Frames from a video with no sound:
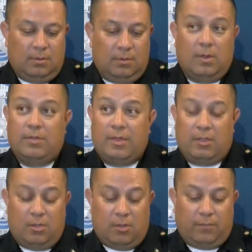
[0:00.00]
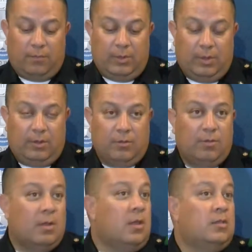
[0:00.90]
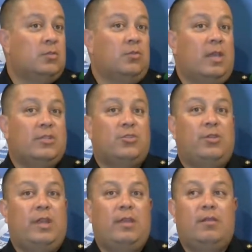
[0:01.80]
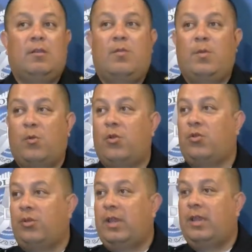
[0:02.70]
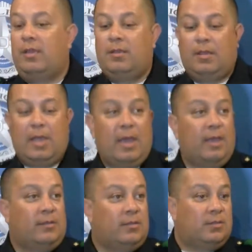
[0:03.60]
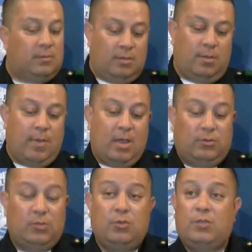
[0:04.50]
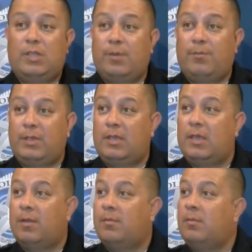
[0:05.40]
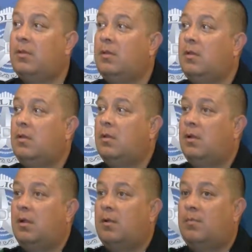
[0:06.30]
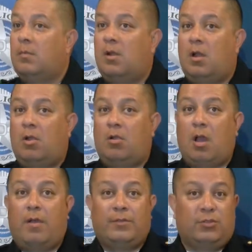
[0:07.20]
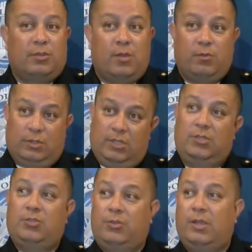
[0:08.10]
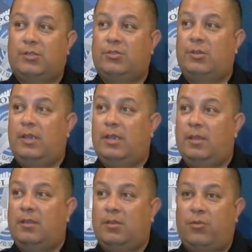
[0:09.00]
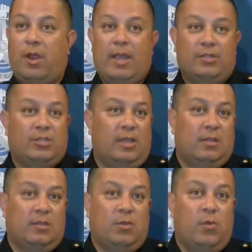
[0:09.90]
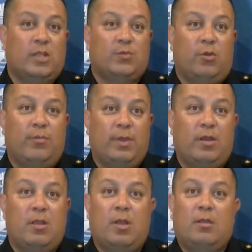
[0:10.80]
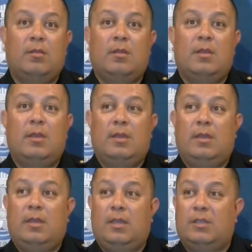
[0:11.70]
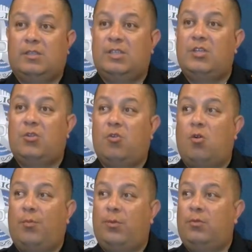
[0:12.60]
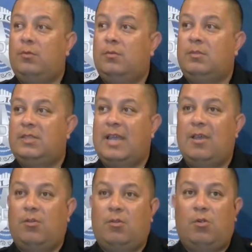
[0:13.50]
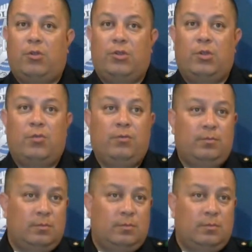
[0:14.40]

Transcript: All right, thank y'all for being here. So yesterday on Memorial Day at about 2:10 p.m., uh, our officer that was injured yesterday in the crash at uh, Westmore and Pentagon, he is Senior Corporal Dale Ordogne.